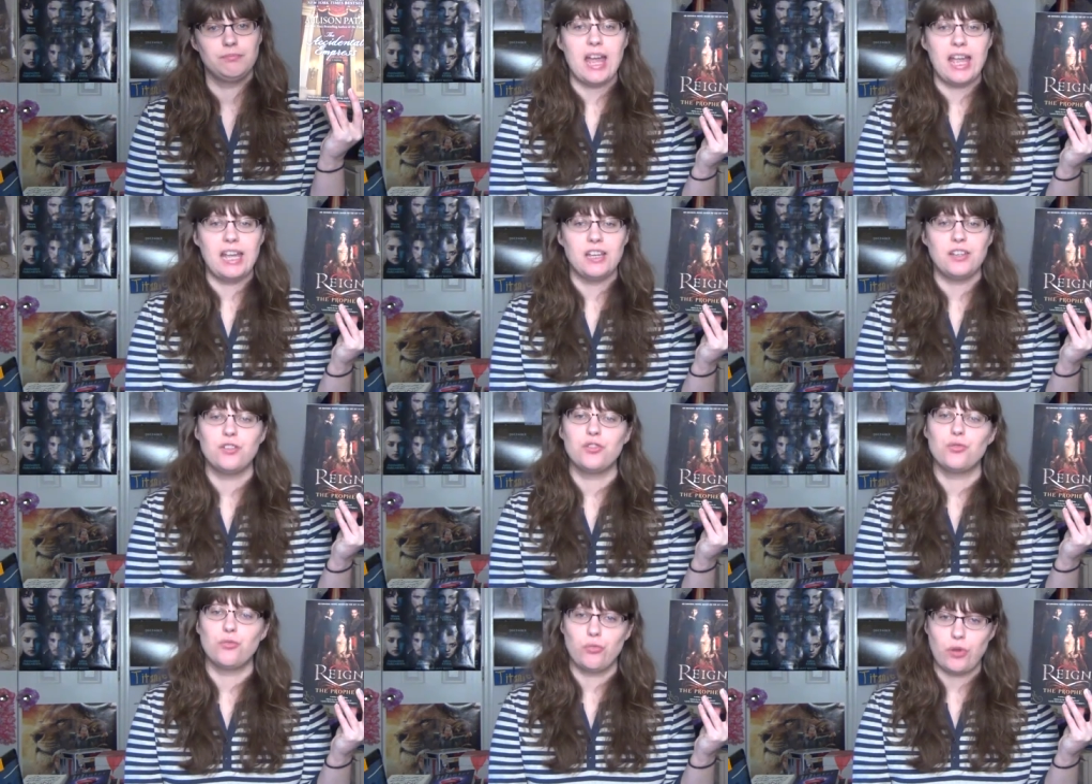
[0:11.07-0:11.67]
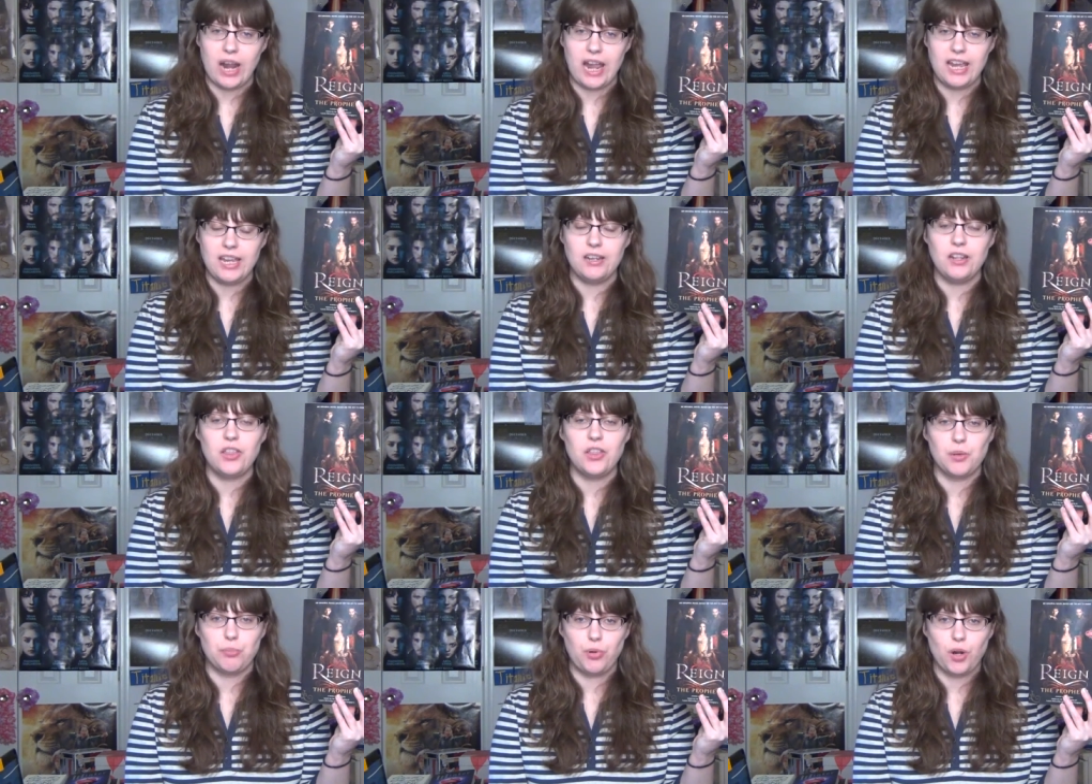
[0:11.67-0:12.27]
and Reign:
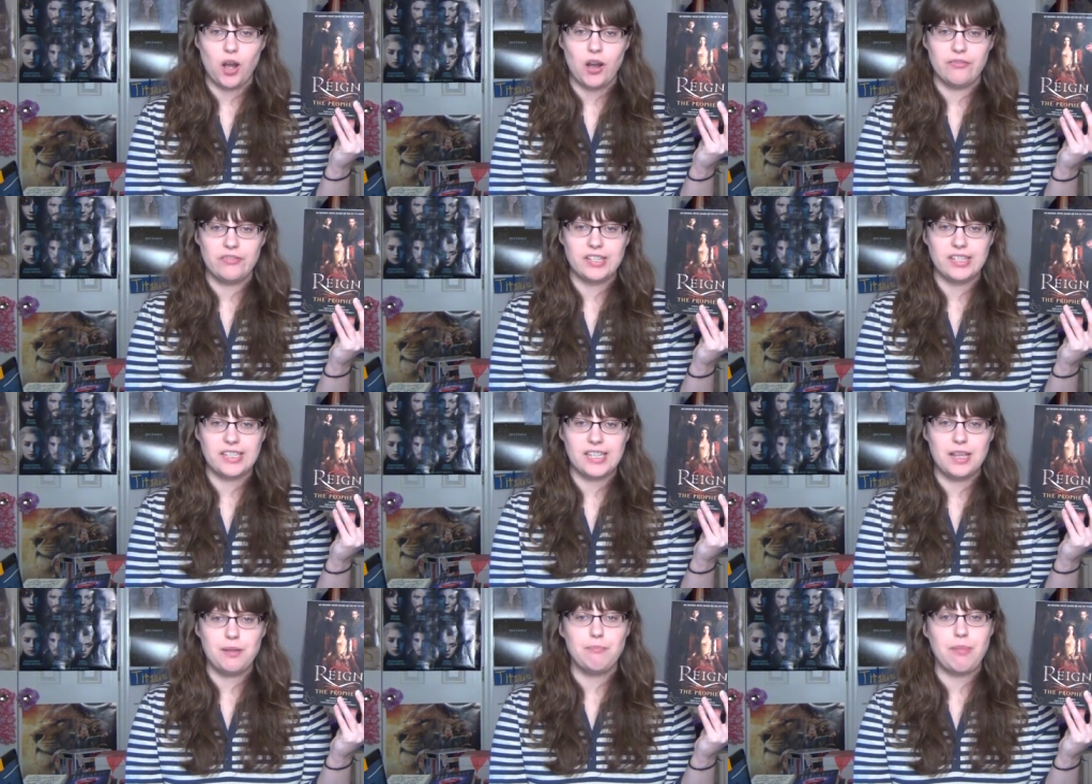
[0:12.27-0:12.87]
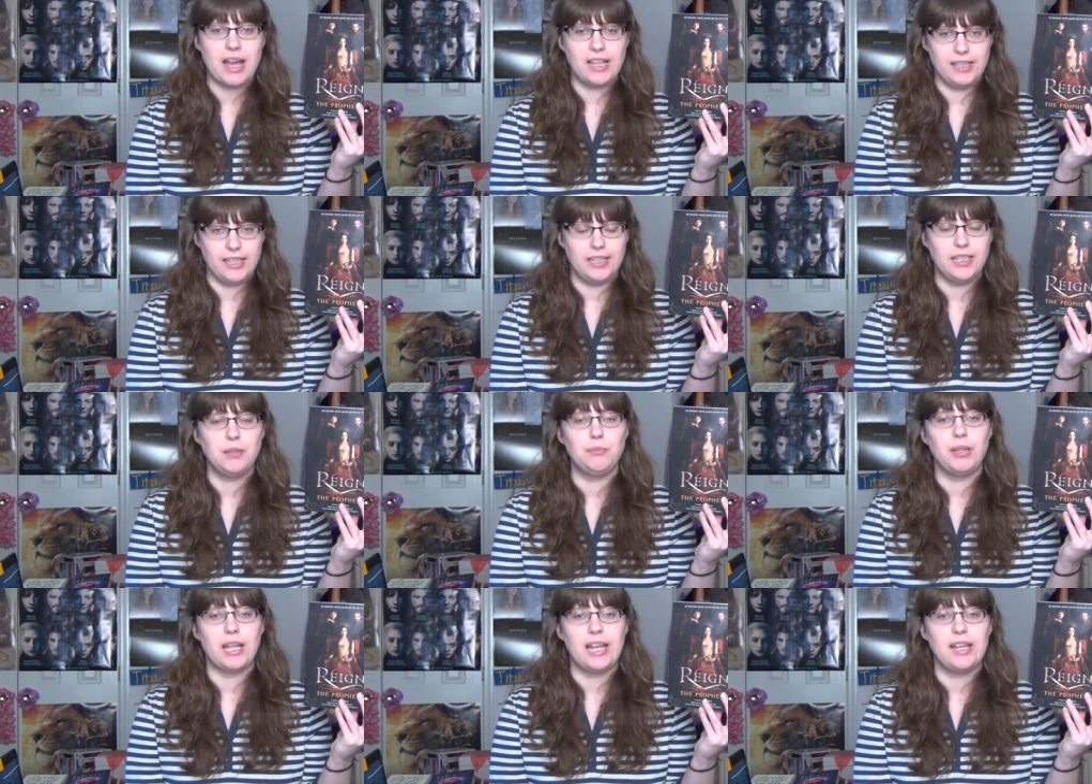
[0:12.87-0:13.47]
The Prophecy by
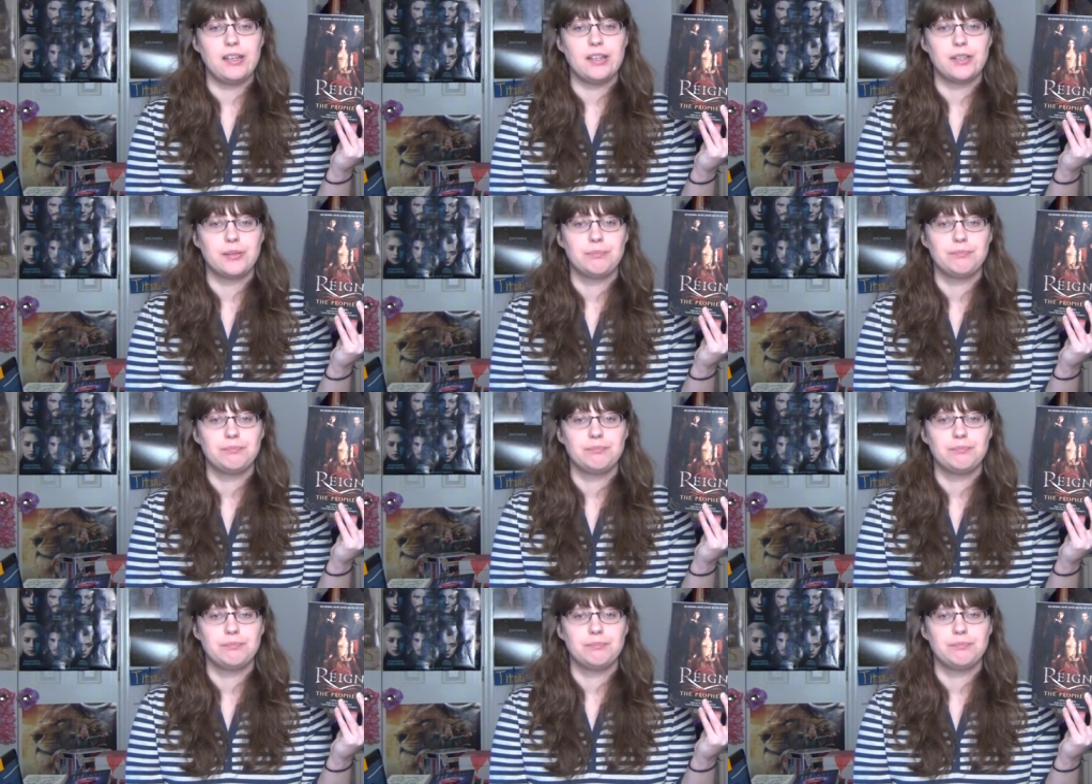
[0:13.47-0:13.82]
Lily Blake.